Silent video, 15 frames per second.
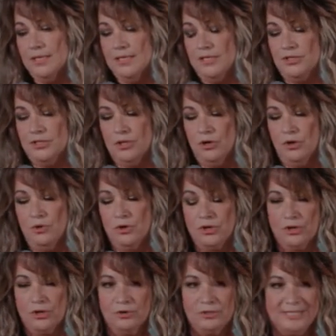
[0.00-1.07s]
So
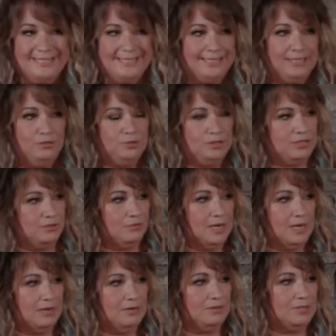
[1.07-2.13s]
her OCD was
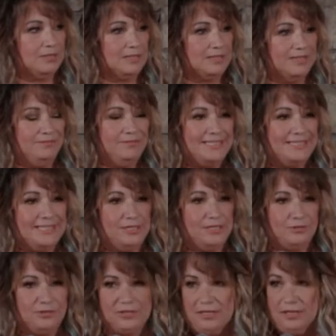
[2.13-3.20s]
around convincing
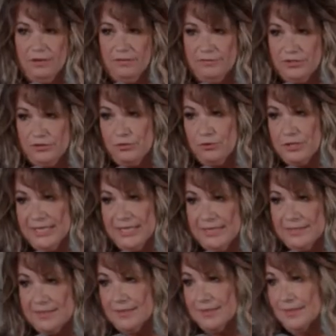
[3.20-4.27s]
herself
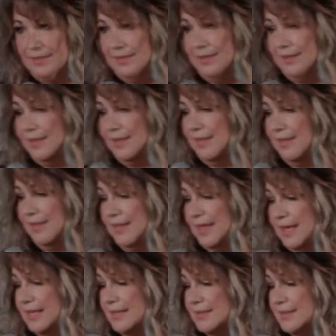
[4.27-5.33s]
stories
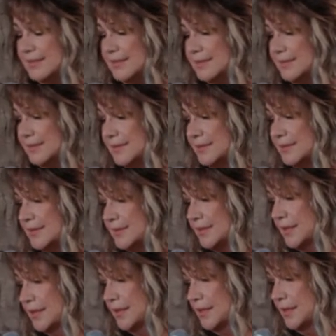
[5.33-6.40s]
that
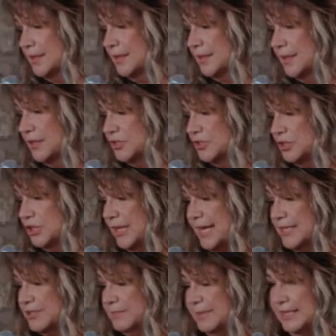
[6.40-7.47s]
she
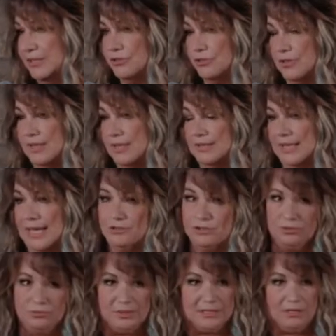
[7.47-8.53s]
had to make sure that the
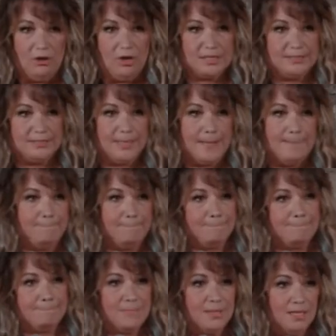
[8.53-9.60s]
house was locked up,
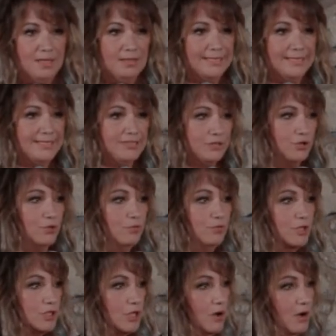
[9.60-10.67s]
that the stove
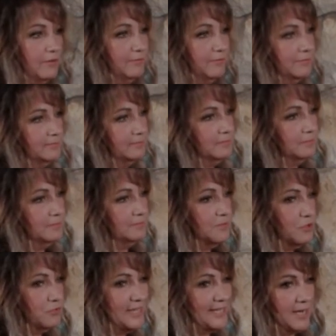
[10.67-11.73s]
was off
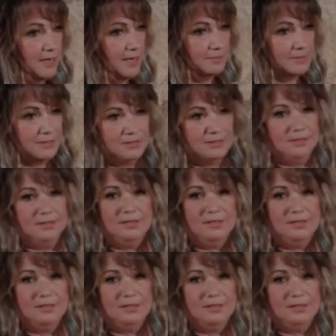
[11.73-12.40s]
3 times.